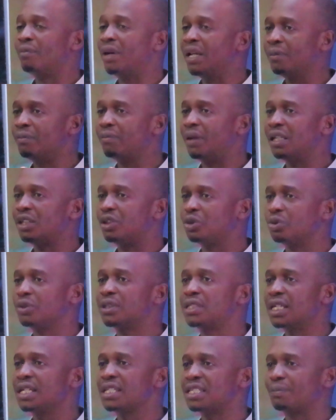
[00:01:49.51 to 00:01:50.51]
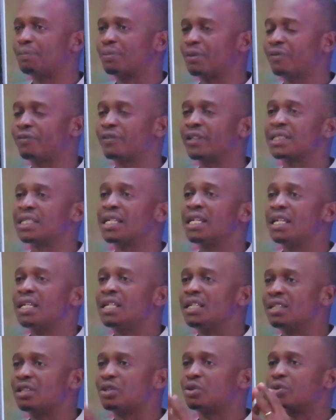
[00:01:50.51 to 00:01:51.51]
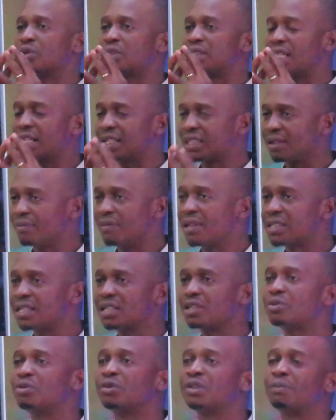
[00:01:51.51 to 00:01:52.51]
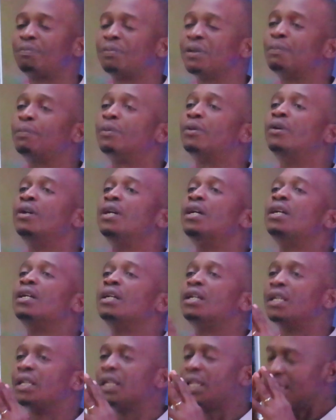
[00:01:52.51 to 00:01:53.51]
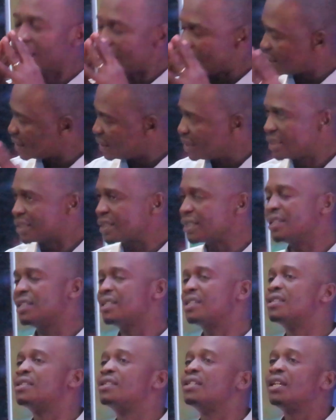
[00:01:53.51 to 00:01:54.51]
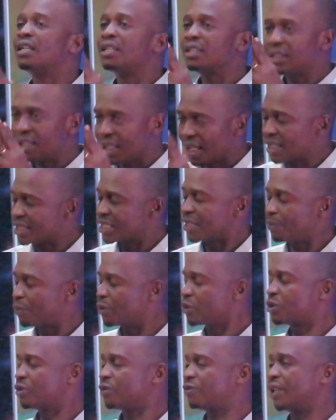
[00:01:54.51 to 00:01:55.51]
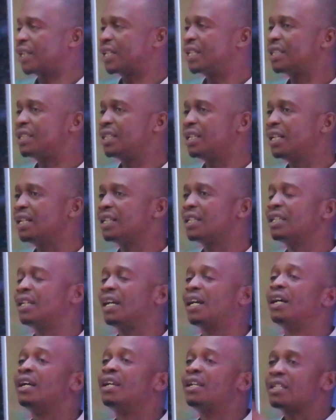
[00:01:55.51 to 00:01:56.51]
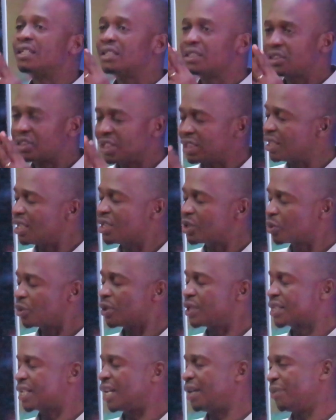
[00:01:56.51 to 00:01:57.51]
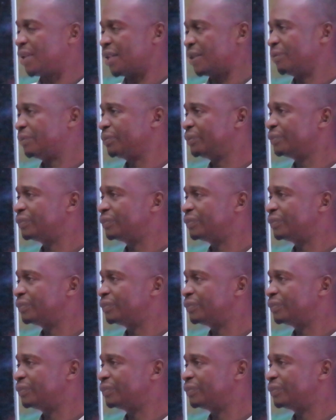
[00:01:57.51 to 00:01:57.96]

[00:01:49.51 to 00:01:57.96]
My, my duty as a prophet is to take the message to the people as it is. They are supposed to vacate the area. Cheneso is coming.